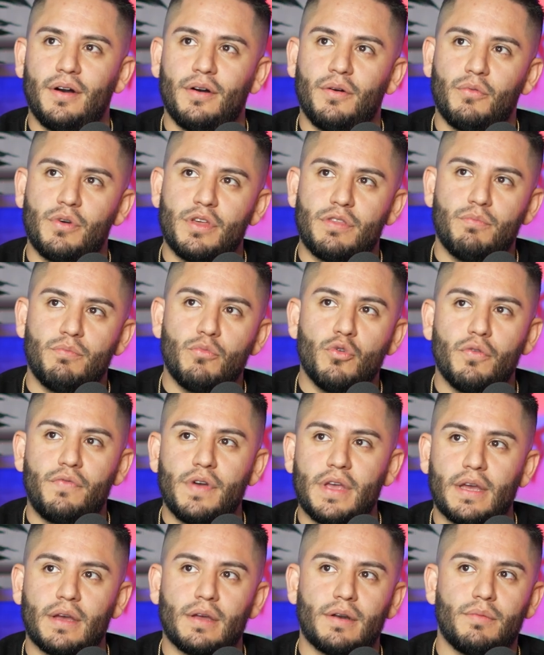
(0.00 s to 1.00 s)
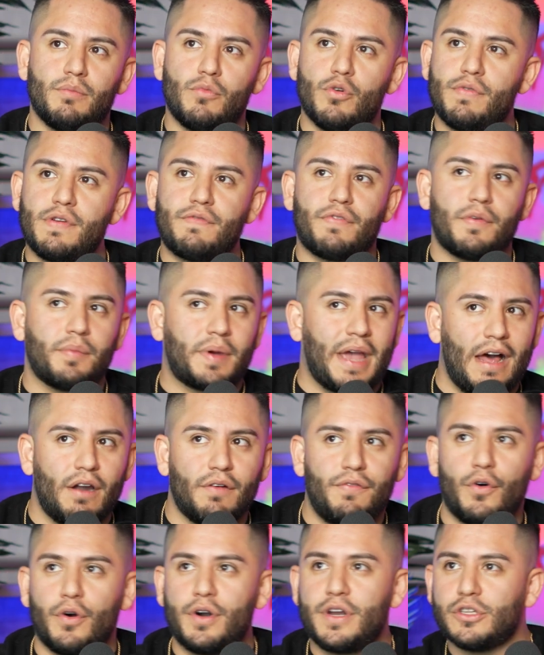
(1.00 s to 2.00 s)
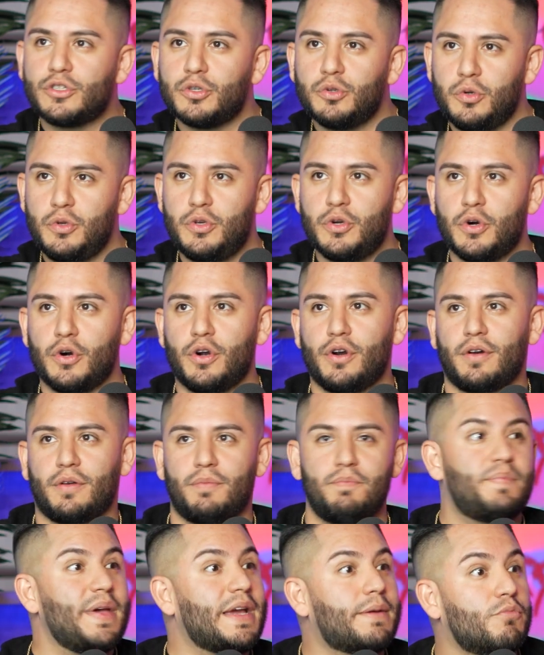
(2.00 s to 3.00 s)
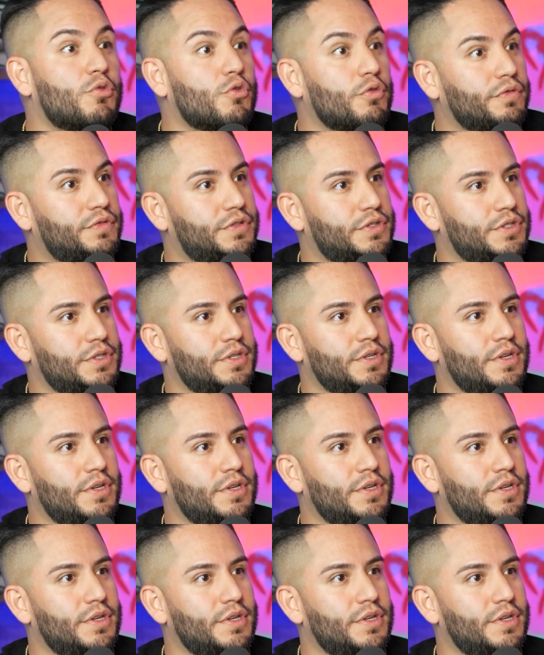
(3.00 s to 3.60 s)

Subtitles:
with moving from California to New York, big moves.